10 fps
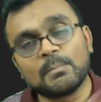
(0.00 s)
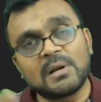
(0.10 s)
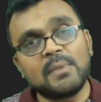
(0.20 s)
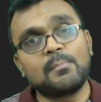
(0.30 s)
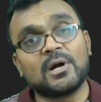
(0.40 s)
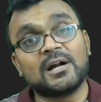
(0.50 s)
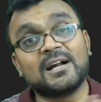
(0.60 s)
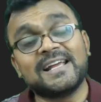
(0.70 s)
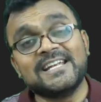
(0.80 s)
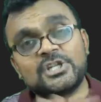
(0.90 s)
But remember,
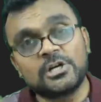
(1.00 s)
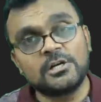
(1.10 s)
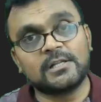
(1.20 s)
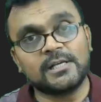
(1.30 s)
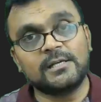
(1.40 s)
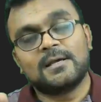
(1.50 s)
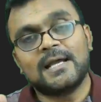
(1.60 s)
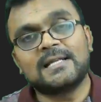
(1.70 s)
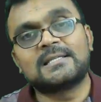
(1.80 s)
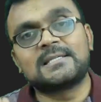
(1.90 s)
internally,
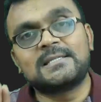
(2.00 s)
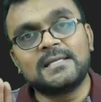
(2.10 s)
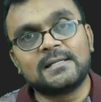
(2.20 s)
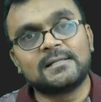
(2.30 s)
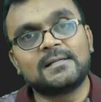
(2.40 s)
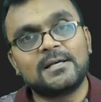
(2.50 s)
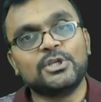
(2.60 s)
it's still